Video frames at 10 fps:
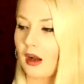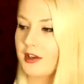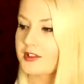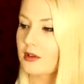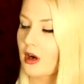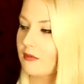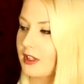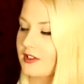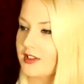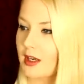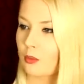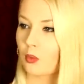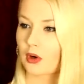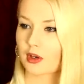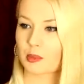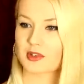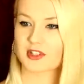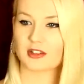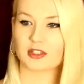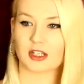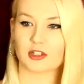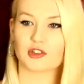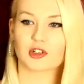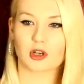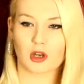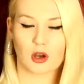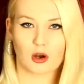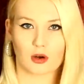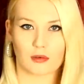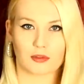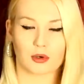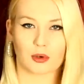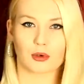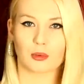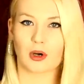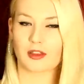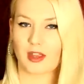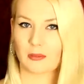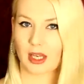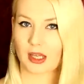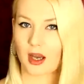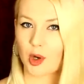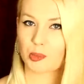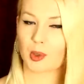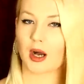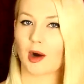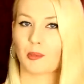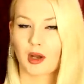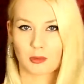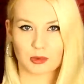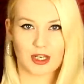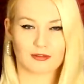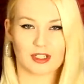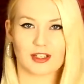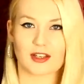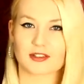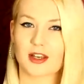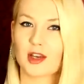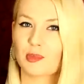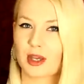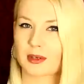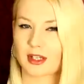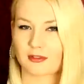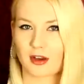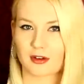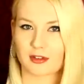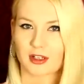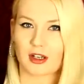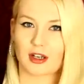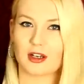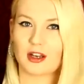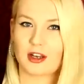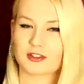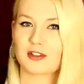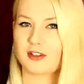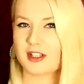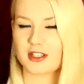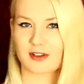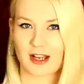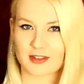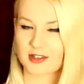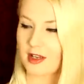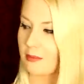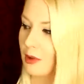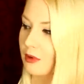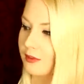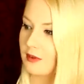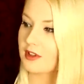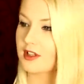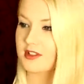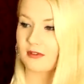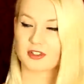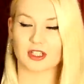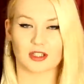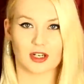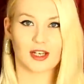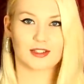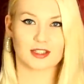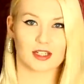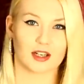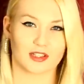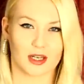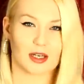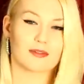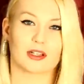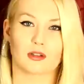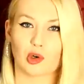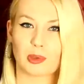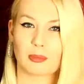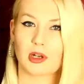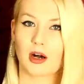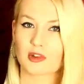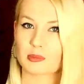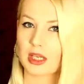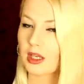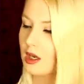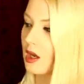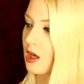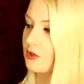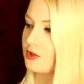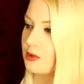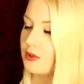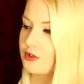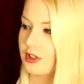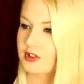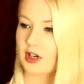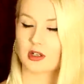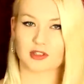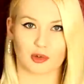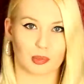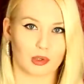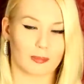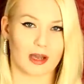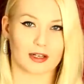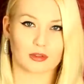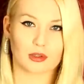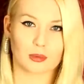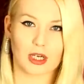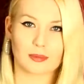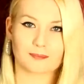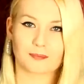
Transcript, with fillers: I still can't really say what kind of percentage of the coil whine they make up, um, but I will definitely test it and be able to give kind of like a definitive answer in my review of the 970 and the 980 because I have had a lot of people ask me, do the Strix cards have bad coil whine?